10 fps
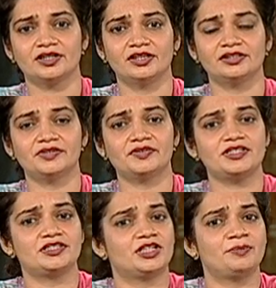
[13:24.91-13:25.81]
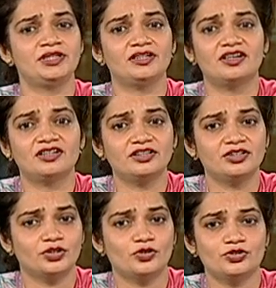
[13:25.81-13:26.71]
Otherwise, there will be utter
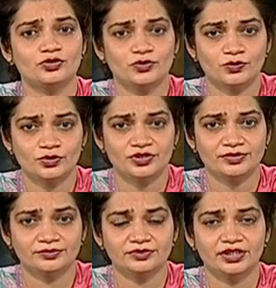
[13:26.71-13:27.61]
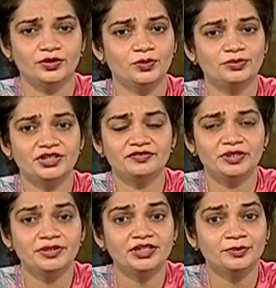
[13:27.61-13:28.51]
chaos on roads and nobody will
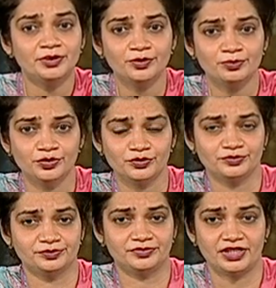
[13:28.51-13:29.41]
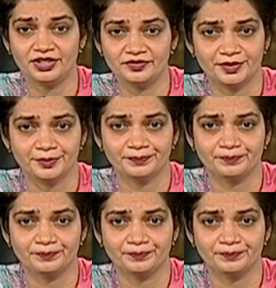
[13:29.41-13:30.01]
be able to move anywhere.